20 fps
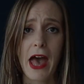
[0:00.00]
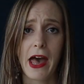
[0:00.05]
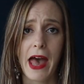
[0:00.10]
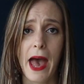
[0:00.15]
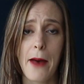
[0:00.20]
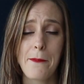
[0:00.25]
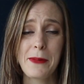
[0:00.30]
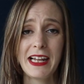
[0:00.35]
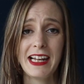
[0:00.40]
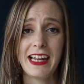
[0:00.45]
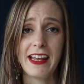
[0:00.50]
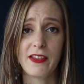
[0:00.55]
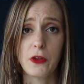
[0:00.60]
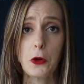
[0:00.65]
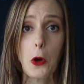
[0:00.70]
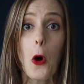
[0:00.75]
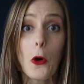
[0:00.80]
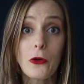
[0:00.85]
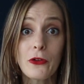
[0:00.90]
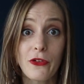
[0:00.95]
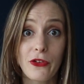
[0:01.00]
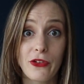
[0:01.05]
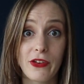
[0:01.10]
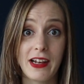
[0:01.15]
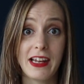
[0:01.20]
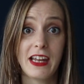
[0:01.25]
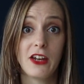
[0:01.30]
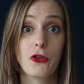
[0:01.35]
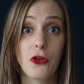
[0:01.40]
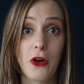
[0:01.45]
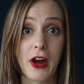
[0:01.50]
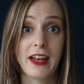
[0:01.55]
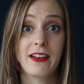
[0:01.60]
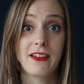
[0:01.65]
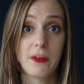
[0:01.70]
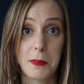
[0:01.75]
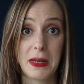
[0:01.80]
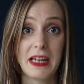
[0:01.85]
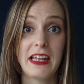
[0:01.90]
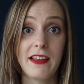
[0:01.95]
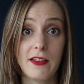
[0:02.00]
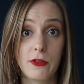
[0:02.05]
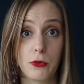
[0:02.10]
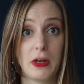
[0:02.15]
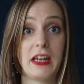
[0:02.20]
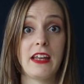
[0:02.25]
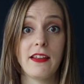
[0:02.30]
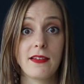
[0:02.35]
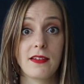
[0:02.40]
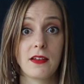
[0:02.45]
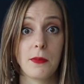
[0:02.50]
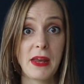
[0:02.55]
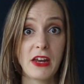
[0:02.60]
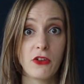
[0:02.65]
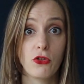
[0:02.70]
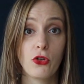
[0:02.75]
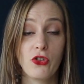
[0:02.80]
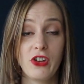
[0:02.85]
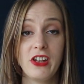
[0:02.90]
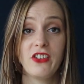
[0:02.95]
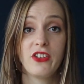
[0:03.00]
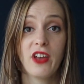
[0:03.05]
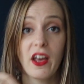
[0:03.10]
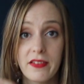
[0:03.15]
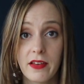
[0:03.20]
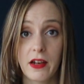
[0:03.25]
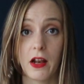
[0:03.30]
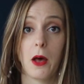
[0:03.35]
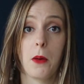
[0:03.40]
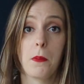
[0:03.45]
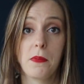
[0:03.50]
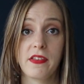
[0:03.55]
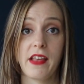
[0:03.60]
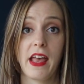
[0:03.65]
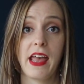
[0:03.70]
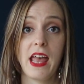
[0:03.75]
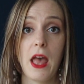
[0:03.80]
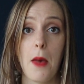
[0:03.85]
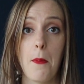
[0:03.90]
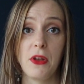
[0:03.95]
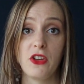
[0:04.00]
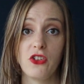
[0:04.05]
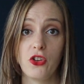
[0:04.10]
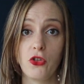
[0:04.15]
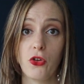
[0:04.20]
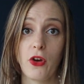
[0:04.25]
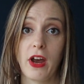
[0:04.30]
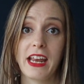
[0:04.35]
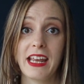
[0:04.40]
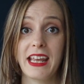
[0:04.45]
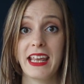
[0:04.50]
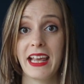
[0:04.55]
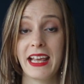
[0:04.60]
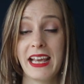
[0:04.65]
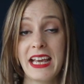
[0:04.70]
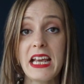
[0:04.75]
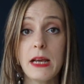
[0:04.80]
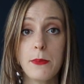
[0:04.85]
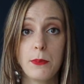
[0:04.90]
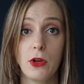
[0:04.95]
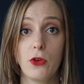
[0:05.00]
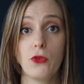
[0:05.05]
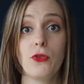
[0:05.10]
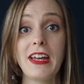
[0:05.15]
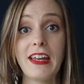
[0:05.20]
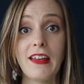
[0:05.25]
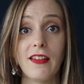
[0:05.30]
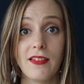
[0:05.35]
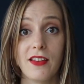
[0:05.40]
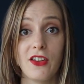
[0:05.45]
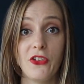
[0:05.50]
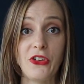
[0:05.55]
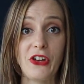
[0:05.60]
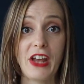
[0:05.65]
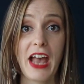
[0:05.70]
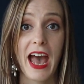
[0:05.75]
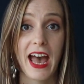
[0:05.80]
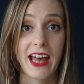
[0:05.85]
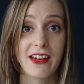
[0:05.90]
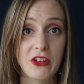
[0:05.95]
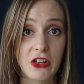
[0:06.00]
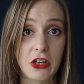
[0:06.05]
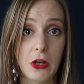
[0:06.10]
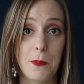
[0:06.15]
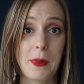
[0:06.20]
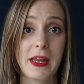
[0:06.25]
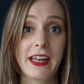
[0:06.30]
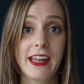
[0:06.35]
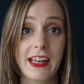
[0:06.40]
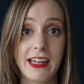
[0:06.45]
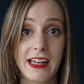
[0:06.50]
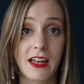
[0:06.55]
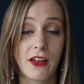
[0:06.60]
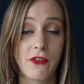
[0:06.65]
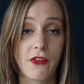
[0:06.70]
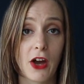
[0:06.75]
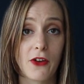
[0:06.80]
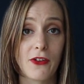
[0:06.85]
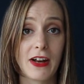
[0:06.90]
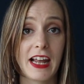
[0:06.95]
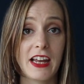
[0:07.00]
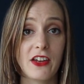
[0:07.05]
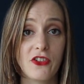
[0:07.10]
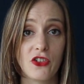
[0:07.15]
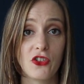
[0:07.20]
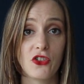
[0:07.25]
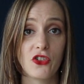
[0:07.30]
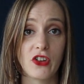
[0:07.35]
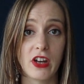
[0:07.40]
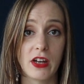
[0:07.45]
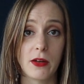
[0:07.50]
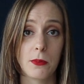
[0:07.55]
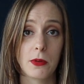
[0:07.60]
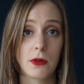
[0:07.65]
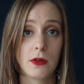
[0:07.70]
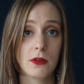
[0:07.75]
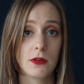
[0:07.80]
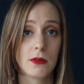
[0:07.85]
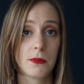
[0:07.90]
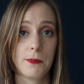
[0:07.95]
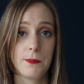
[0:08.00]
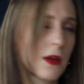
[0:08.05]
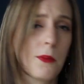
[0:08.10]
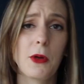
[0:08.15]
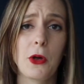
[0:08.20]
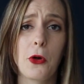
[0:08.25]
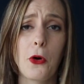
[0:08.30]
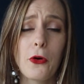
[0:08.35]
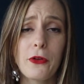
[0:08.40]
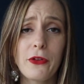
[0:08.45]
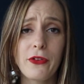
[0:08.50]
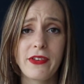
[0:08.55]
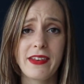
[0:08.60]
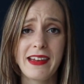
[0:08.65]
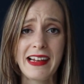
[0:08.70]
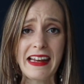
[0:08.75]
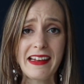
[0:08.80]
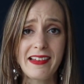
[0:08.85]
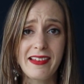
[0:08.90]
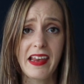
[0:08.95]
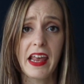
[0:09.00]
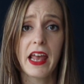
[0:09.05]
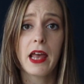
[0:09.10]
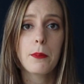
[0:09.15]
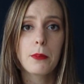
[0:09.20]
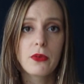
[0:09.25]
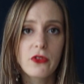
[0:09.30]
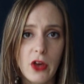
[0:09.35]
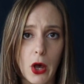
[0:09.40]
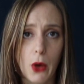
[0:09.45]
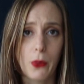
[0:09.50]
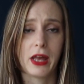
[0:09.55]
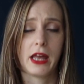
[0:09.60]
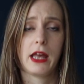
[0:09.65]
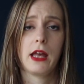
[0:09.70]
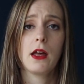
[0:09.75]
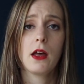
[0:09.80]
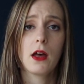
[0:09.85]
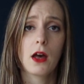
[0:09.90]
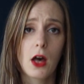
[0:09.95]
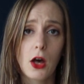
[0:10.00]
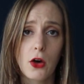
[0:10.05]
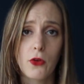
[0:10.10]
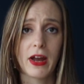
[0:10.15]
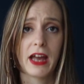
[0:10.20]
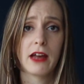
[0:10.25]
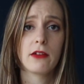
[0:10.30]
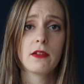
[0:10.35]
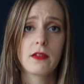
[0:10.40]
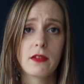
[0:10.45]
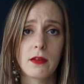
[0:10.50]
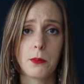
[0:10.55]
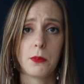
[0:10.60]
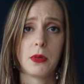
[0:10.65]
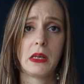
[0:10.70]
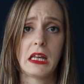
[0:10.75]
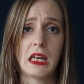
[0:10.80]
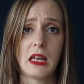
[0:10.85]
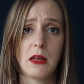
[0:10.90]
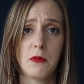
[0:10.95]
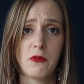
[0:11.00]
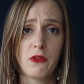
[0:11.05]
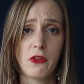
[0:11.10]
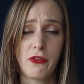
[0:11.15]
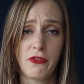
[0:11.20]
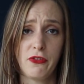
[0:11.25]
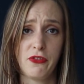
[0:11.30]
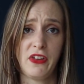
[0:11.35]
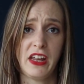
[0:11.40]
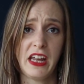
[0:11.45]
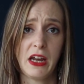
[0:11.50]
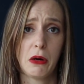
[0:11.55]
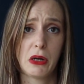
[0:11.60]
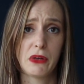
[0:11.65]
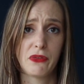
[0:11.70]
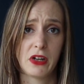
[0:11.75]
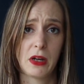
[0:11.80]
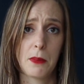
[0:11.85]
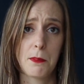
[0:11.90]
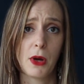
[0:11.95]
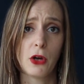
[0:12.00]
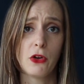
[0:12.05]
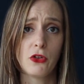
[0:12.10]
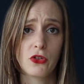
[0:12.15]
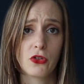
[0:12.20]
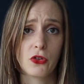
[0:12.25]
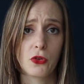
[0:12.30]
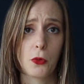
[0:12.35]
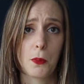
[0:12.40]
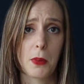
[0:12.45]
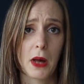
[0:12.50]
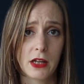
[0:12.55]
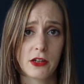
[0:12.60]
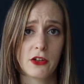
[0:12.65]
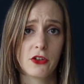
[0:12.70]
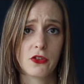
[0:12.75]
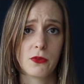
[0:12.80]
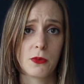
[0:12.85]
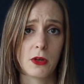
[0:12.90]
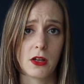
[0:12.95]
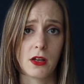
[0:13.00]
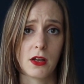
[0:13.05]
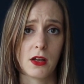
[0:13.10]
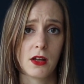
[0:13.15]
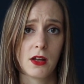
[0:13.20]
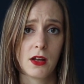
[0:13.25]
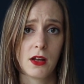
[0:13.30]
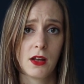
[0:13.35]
Amelie is constantly trying to please Reese to make sure she doesn't upset him and to try and keep the Reese that she had at the beginning of her relationship. But constantly tiptoeing around somebody for fear of an emotional punishment